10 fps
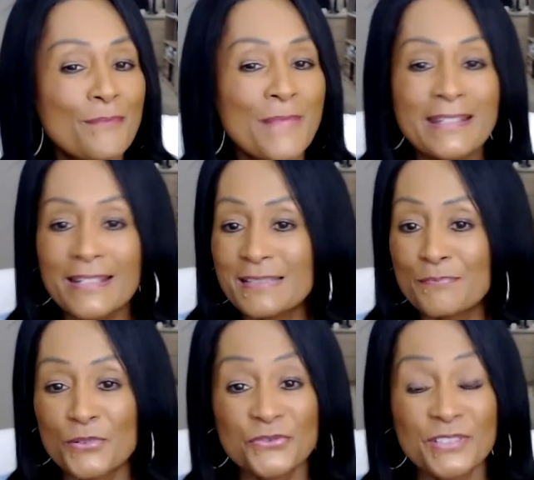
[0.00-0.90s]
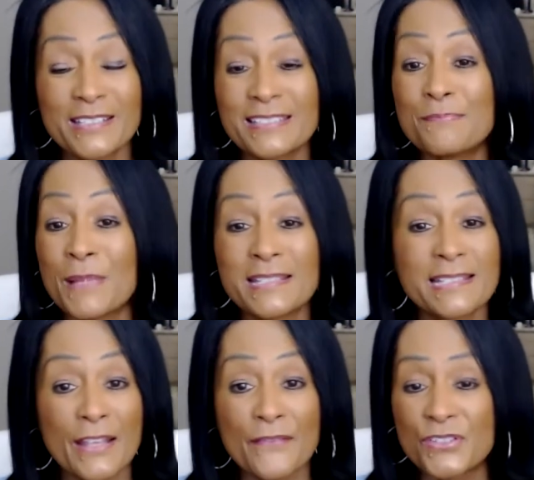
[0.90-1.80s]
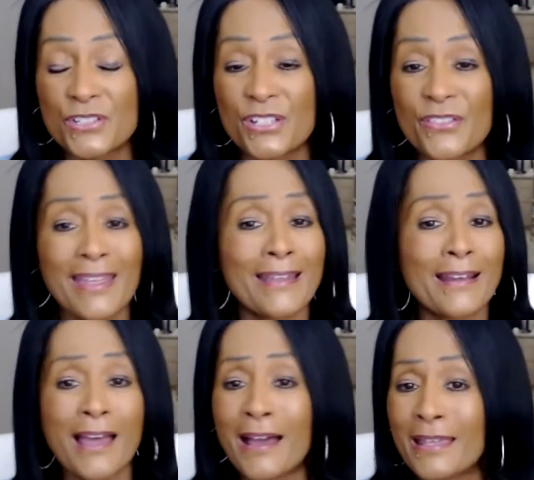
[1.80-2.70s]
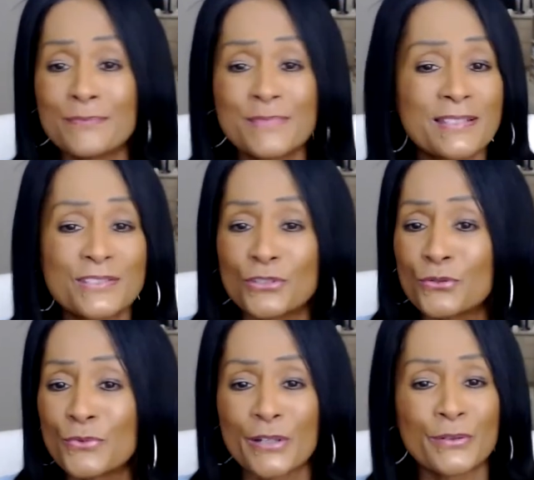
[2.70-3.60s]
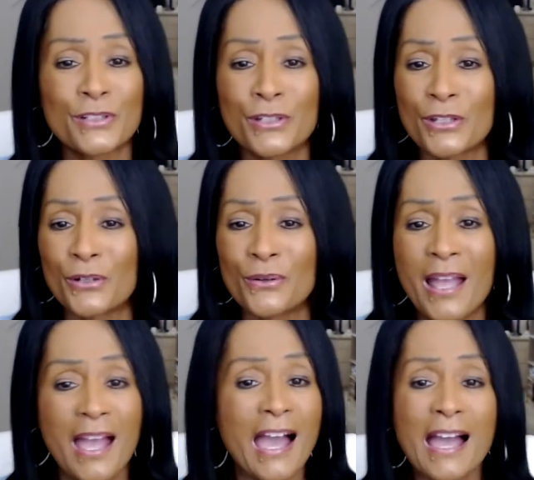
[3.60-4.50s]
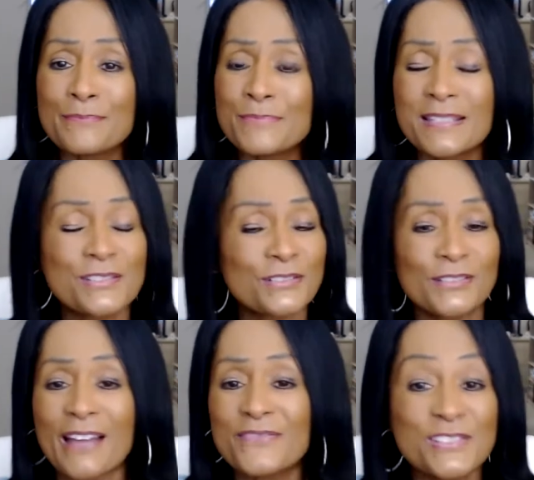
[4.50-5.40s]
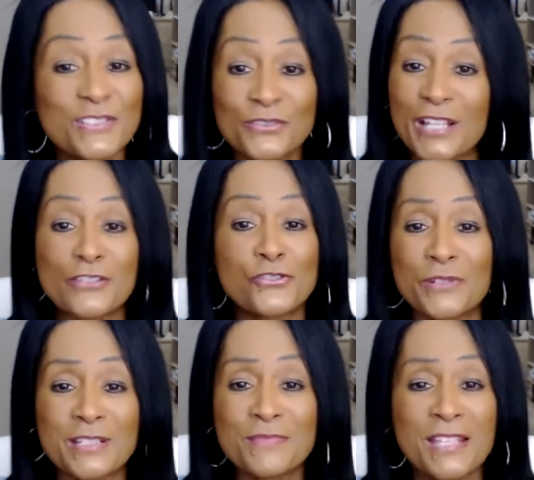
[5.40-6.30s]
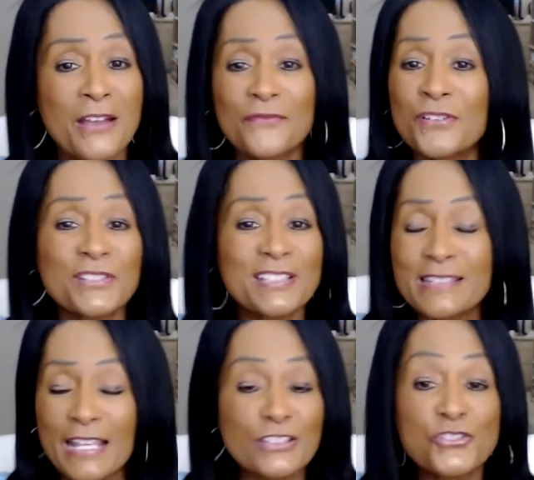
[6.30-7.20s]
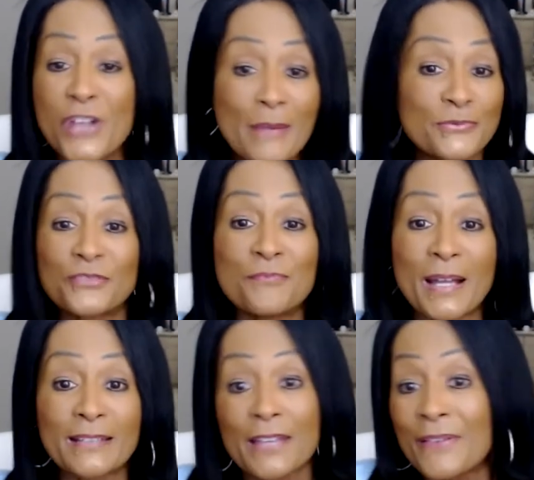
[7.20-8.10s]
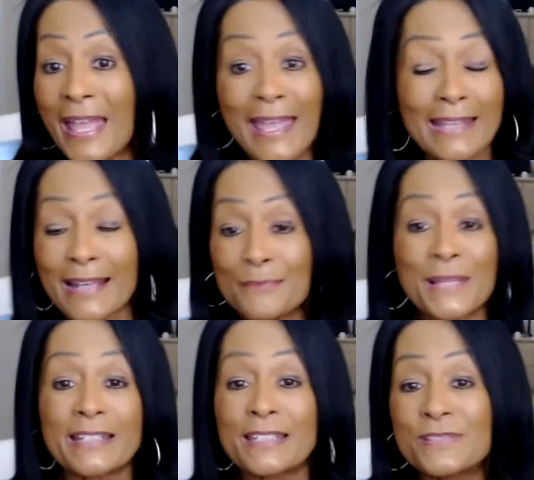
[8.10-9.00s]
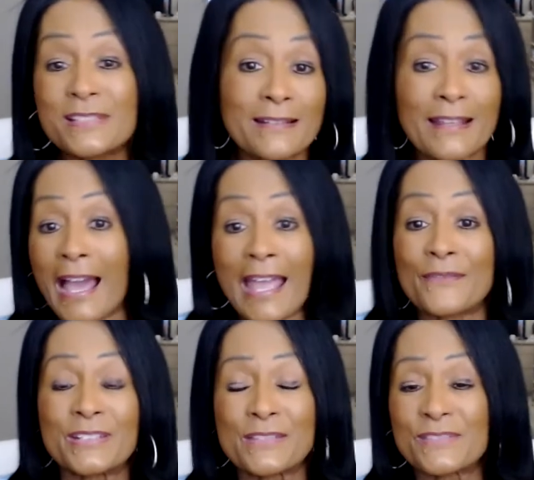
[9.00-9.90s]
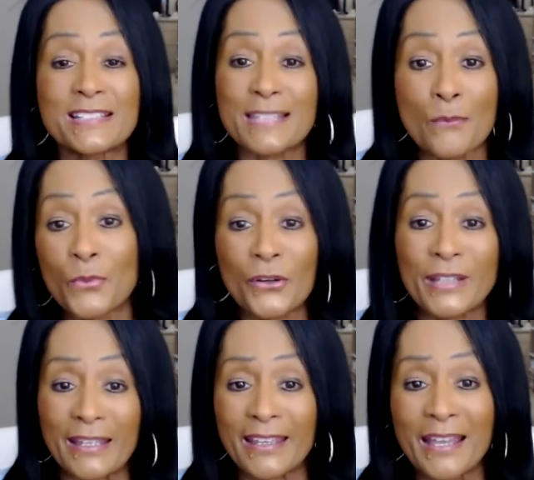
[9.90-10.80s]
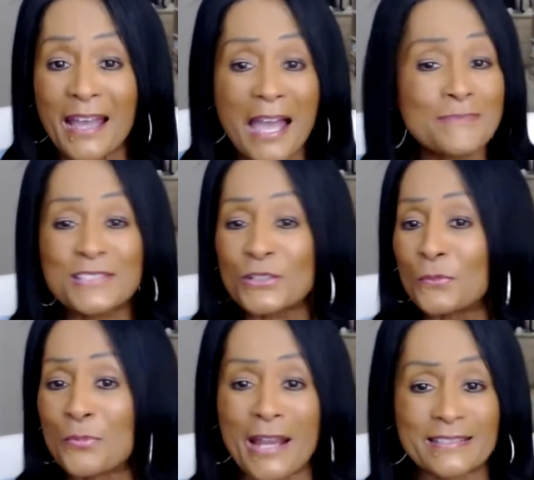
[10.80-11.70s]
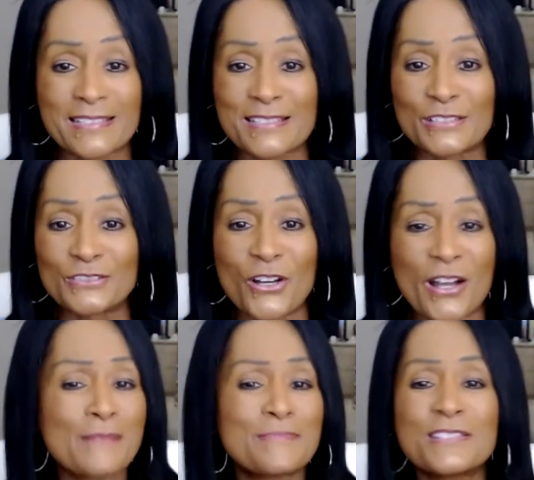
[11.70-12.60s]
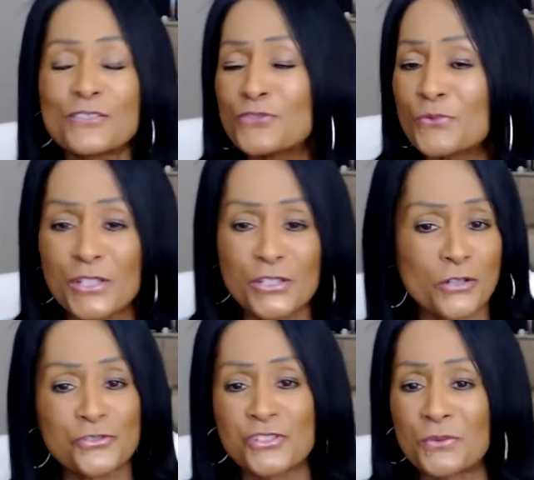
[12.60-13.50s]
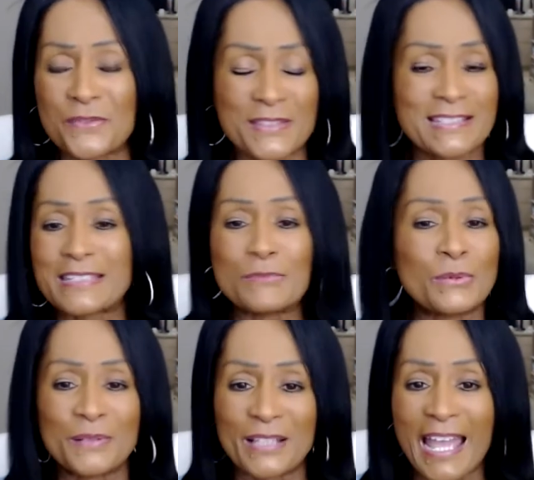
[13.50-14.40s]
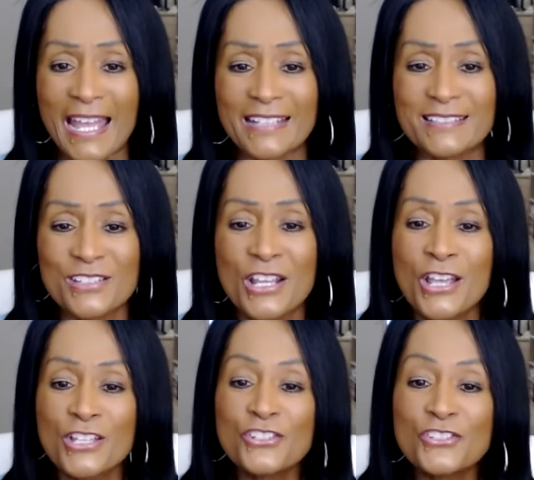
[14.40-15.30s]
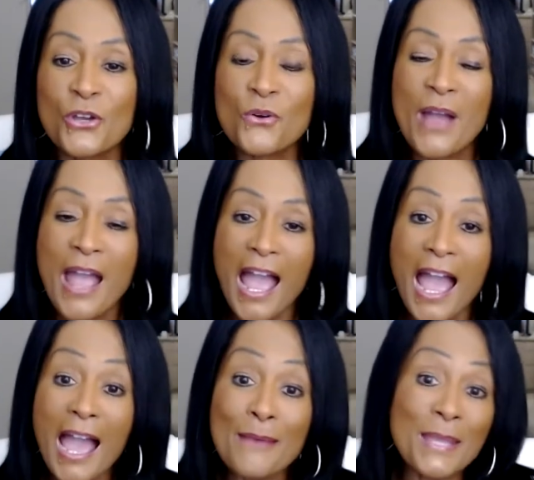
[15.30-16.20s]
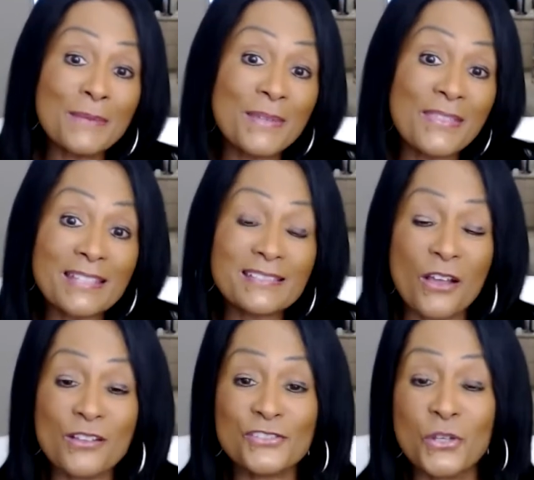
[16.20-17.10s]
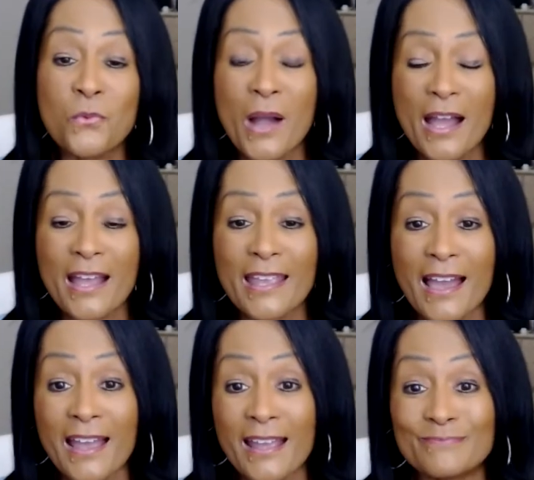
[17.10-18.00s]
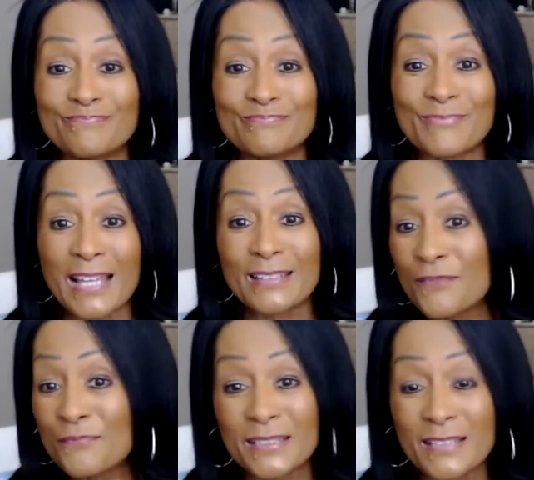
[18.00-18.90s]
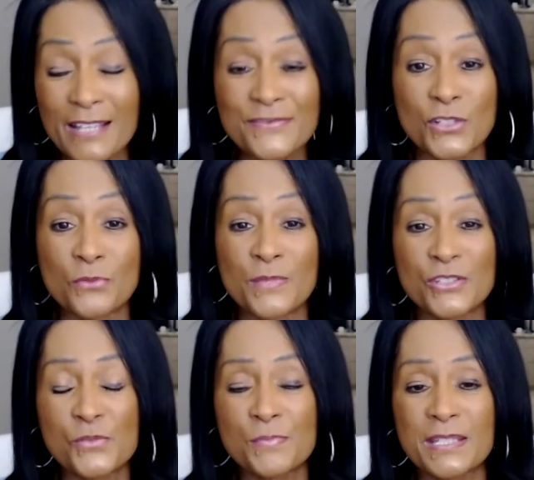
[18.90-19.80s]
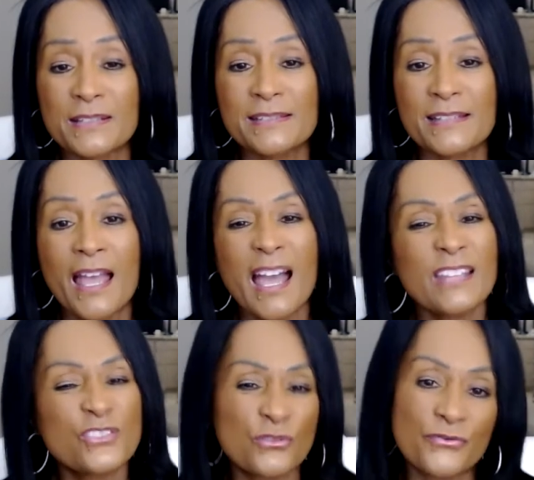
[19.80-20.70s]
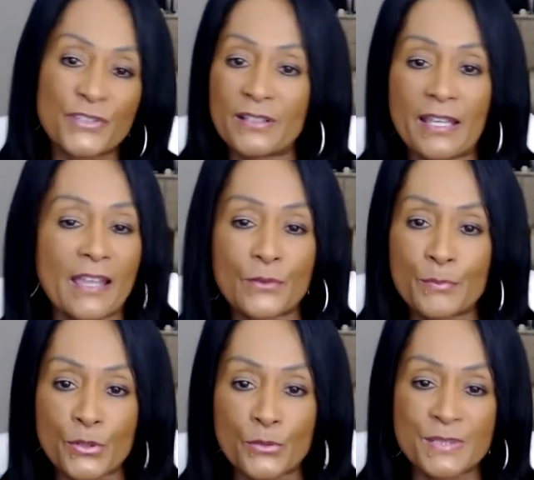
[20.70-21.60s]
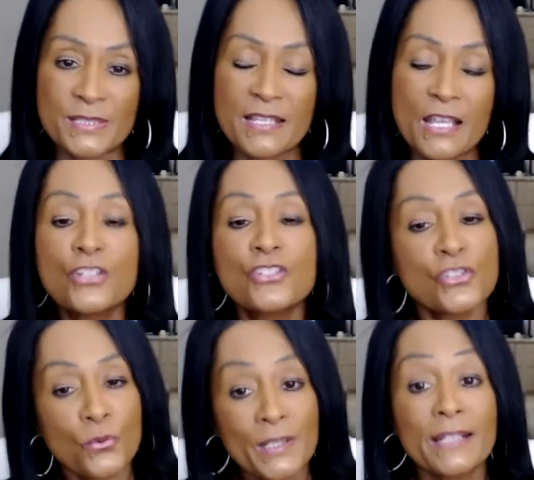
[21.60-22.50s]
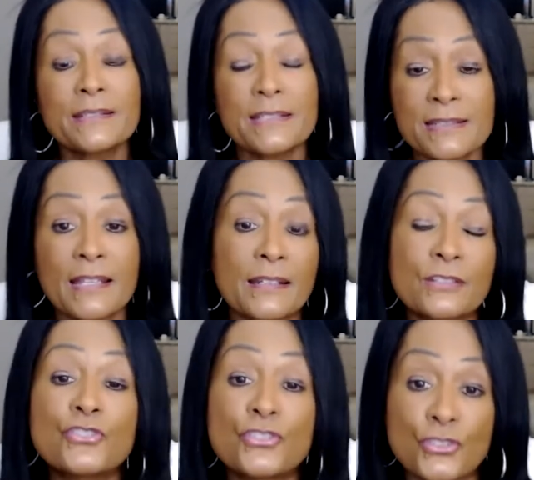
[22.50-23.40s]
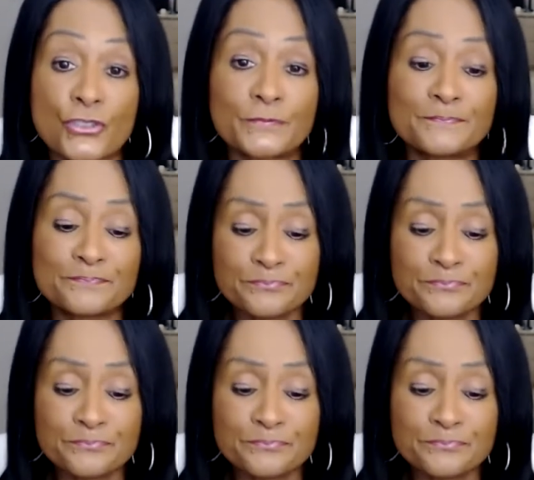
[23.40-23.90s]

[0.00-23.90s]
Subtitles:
My next birthday is my 70th, and I am still raring to go. I've still got dreams for this next chapter of my life. And I haven't even stopped working. I'm still practicing law. I'm still doing coaching with Esteemable Acts. So maybe that's also why I love my life so much, because I do feel I have a purpose. So what I decided to do